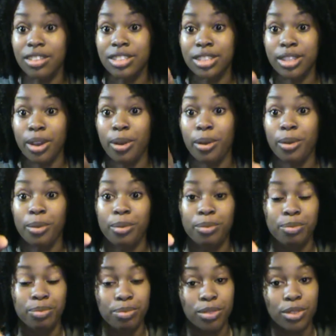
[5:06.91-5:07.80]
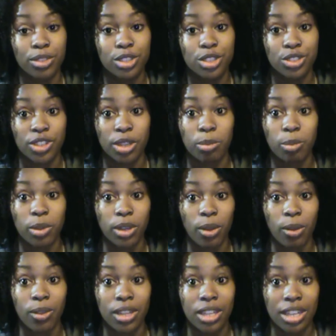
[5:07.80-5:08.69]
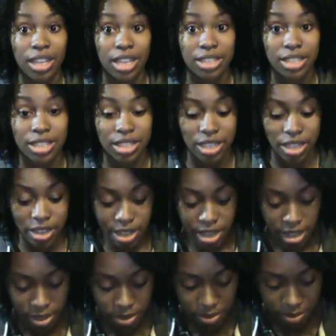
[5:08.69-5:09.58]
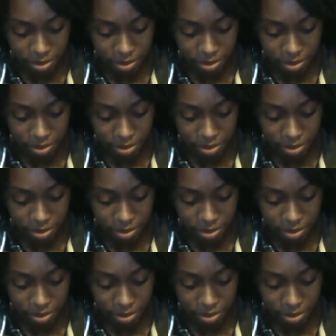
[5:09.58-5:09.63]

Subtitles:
So trim when only necessary.